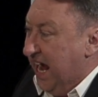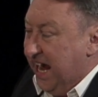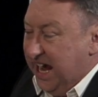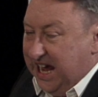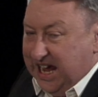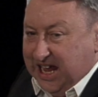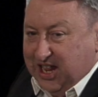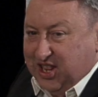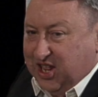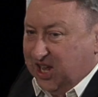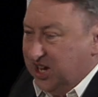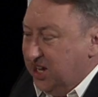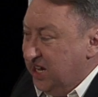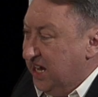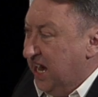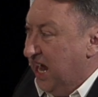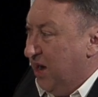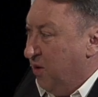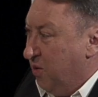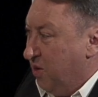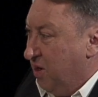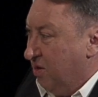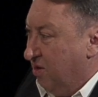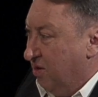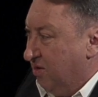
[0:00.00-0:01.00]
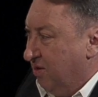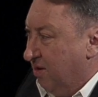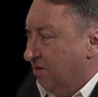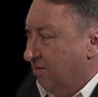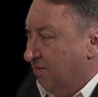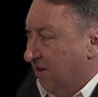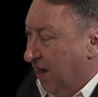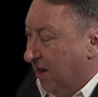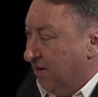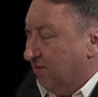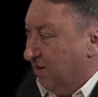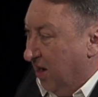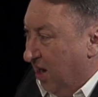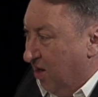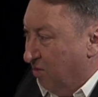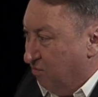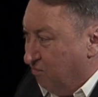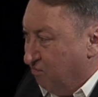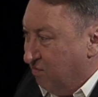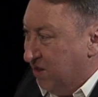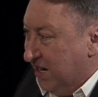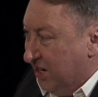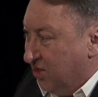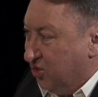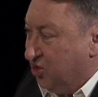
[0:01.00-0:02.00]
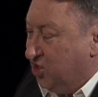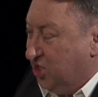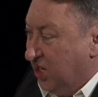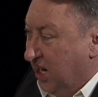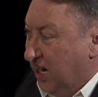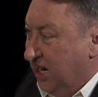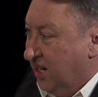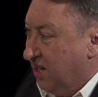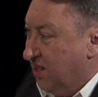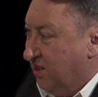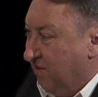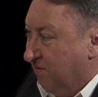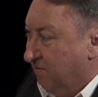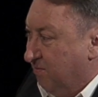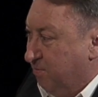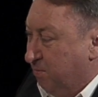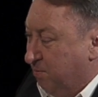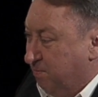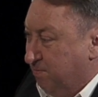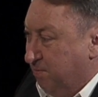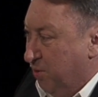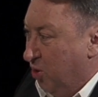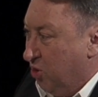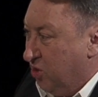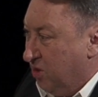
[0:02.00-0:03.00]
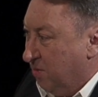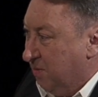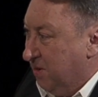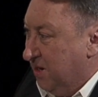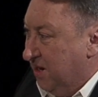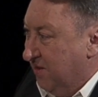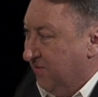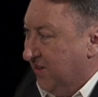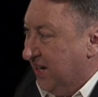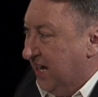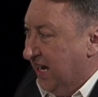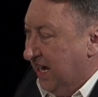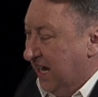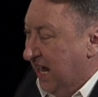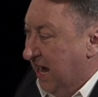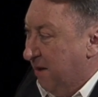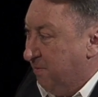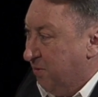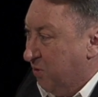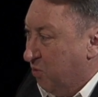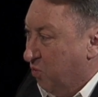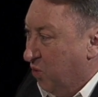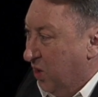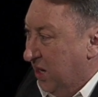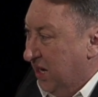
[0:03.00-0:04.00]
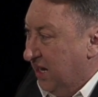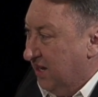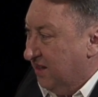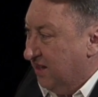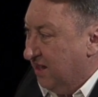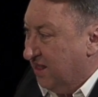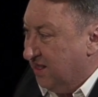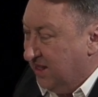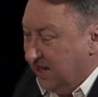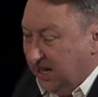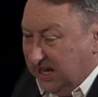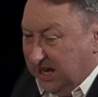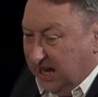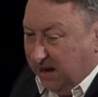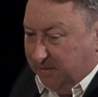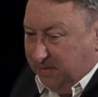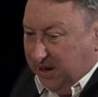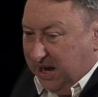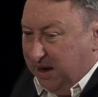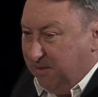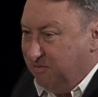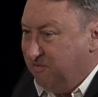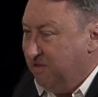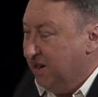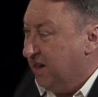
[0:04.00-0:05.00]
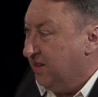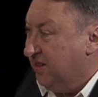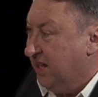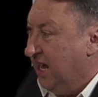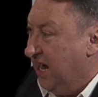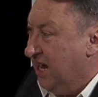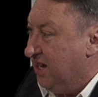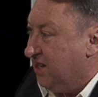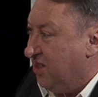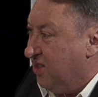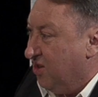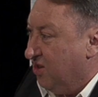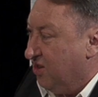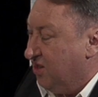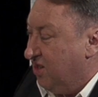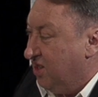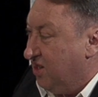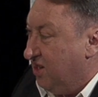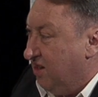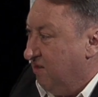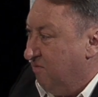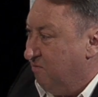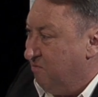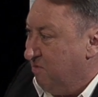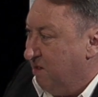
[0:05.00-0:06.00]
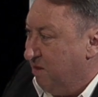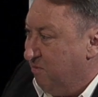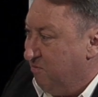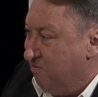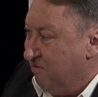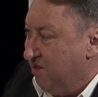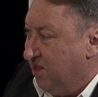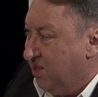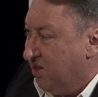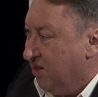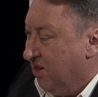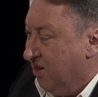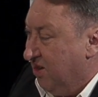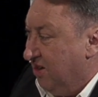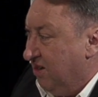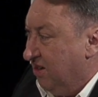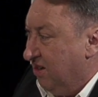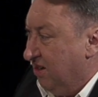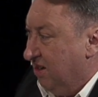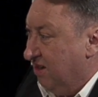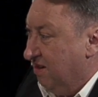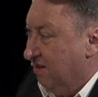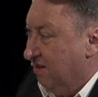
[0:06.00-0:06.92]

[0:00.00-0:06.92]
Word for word: Is he now a, a, a real chance of possibly even getting up and winning this thing, coming up round the outside, Steve Bradbury style?